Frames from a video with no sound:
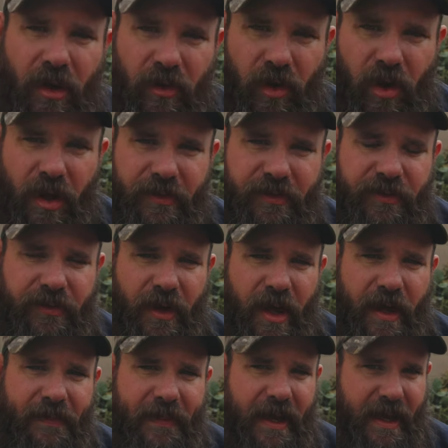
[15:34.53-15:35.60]

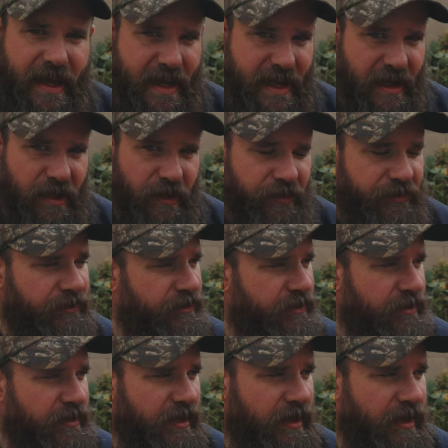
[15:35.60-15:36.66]
alongside the
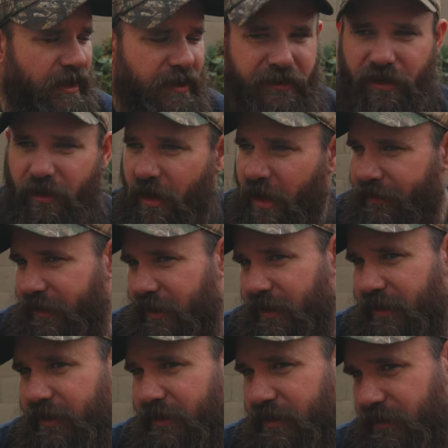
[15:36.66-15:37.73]
house, uh, you know, on
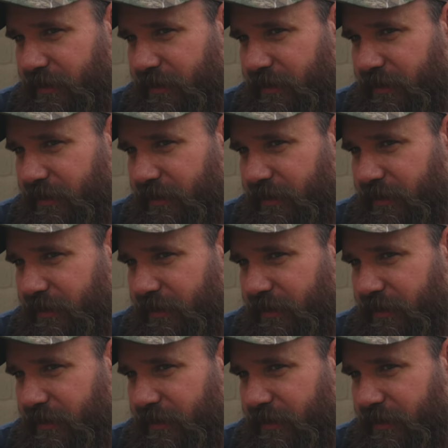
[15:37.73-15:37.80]
the